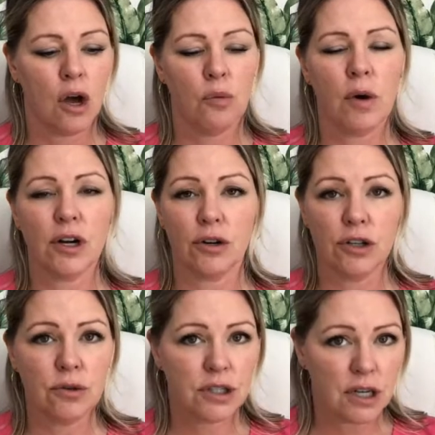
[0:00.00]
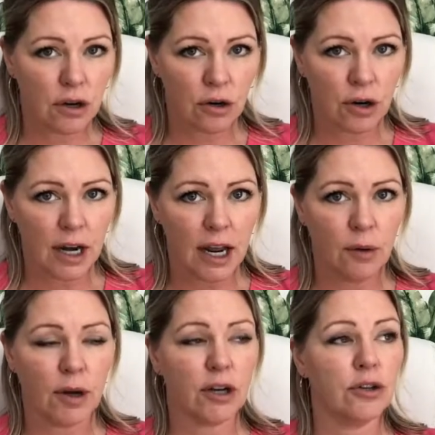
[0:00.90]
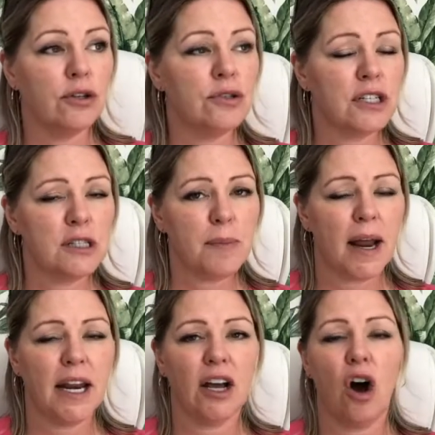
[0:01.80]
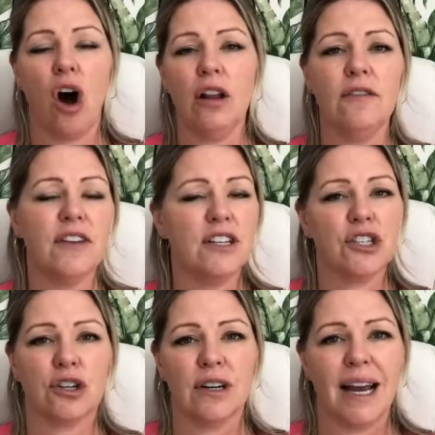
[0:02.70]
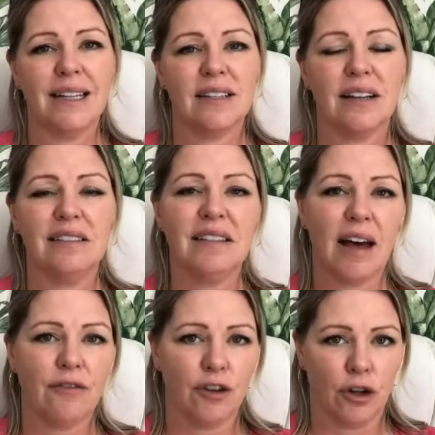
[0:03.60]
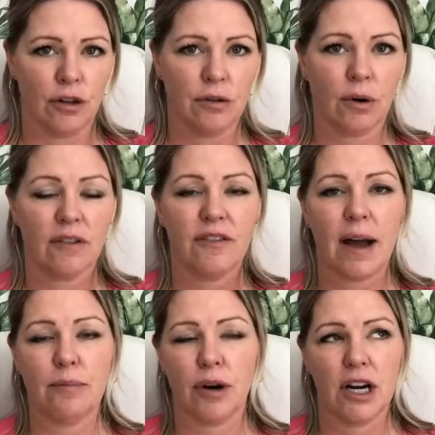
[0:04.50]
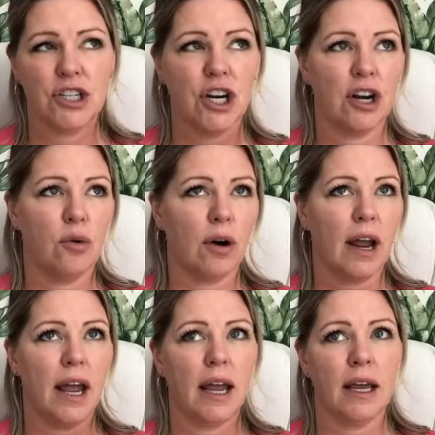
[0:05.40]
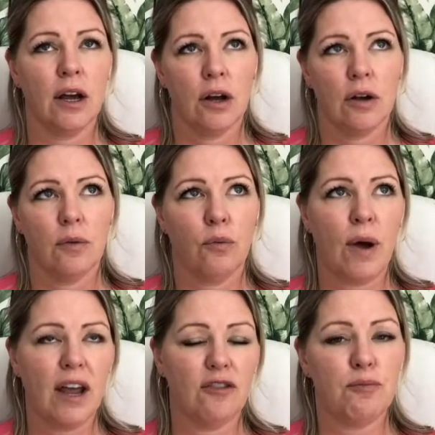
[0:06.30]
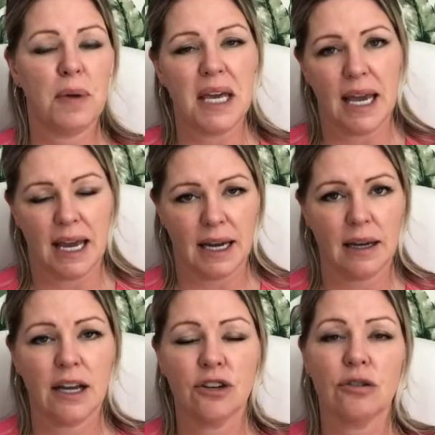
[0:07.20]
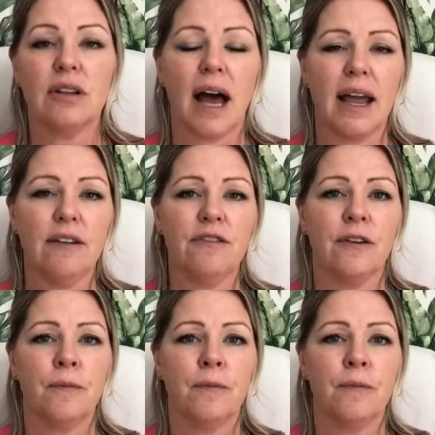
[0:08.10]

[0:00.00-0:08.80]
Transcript: what you're used to earning, what you're used to spending. All of this creates a level or a vibration or a way of being in your life